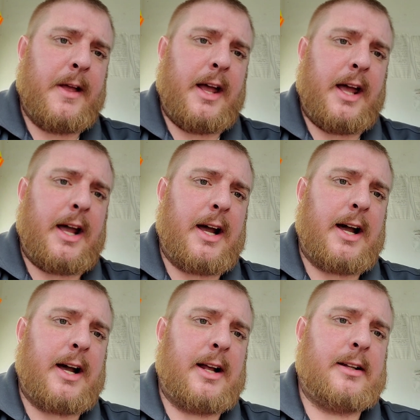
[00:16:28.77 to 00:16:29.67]

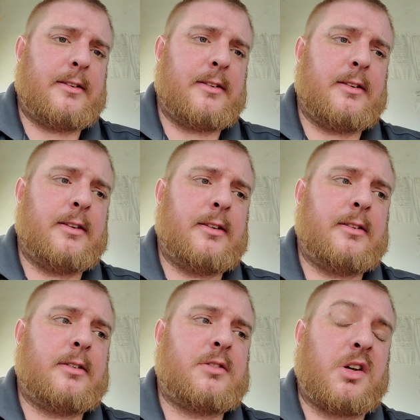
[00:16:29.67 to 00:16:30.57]
And
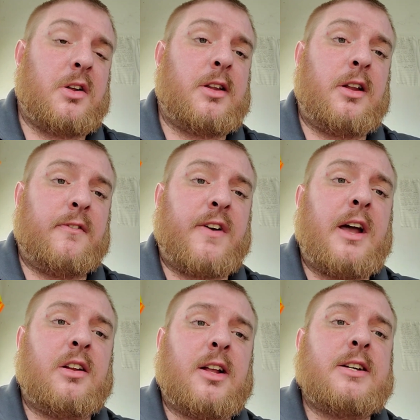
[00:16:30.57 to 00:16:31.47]
so then they
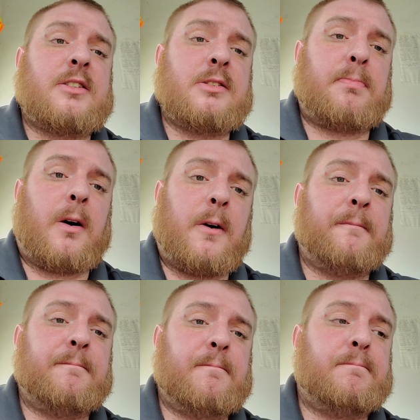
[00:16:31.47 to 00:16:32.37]
vandalized his bar,
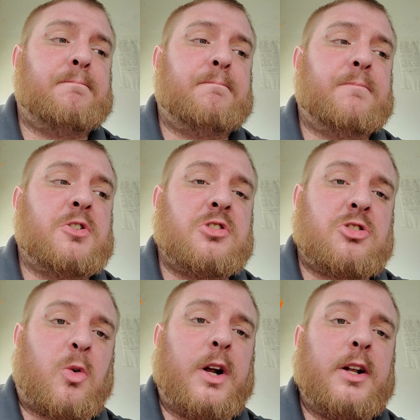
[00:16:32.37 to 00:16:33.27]

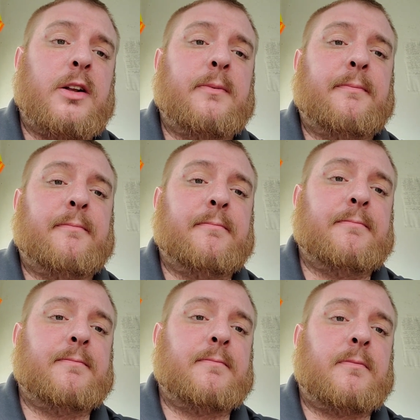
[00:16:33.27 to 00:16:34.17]
destroyed it,
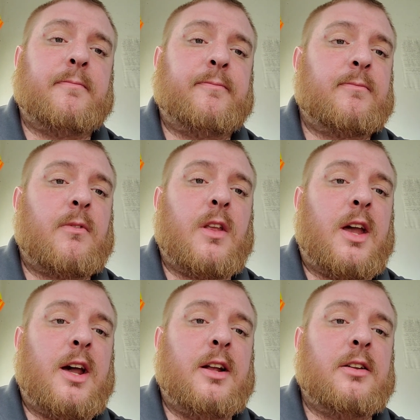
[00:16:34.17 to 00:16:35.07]

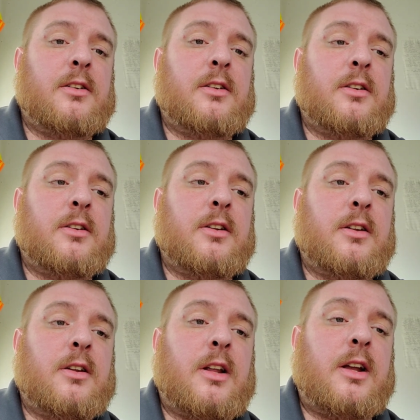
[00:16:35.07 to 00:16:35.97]
and
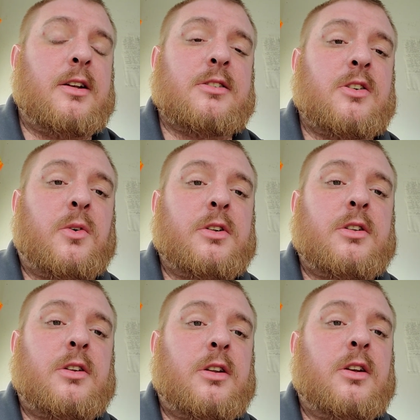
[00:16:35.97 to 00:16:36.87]
and he doesn't know what
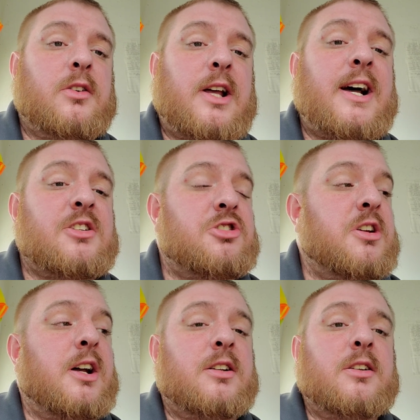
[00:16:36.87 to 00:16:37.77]
you know. That
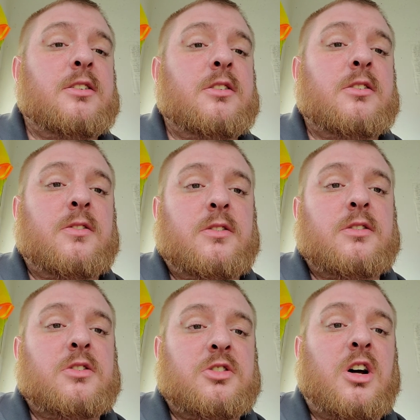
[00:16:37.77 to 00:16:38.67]
shit
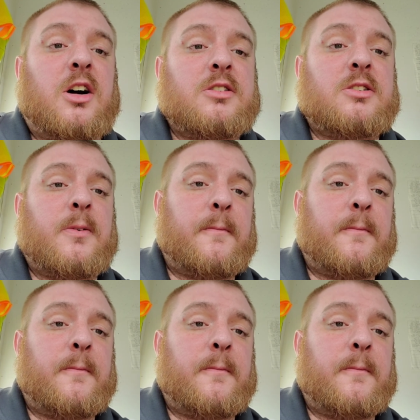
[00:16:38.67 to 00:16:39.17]
sucks.